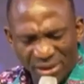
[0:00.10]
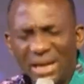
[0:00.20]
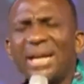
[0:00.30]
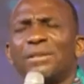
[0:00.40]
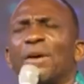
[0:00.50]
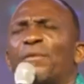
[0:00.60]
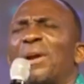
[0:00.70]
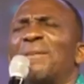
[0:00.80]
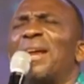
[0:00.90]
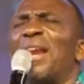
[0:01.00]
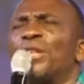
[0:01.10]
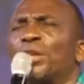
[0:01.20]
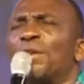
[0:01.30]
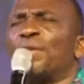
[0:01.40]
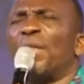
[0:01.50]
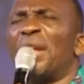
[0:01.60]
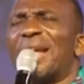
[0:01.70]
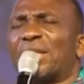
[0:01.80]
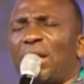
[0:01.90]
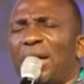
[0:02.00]
release of revelation for
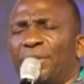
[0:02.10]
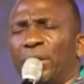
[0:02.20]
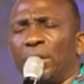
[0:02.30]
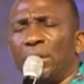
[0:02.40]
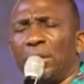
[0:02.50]
the next level.